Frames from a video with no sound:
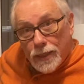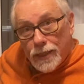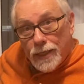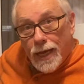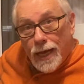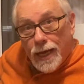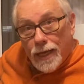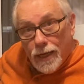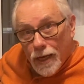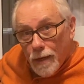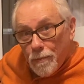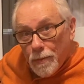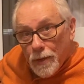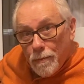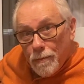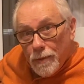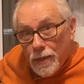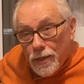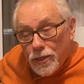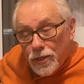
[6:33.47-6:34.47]
side up
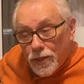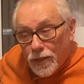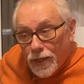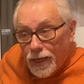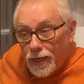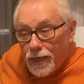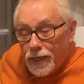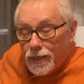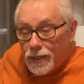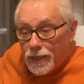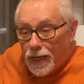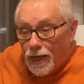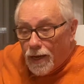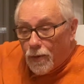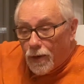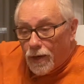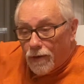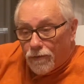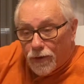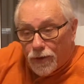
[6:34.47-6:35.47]
image that is,
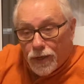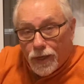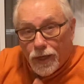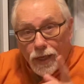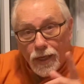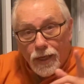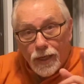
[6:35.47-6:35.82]
however,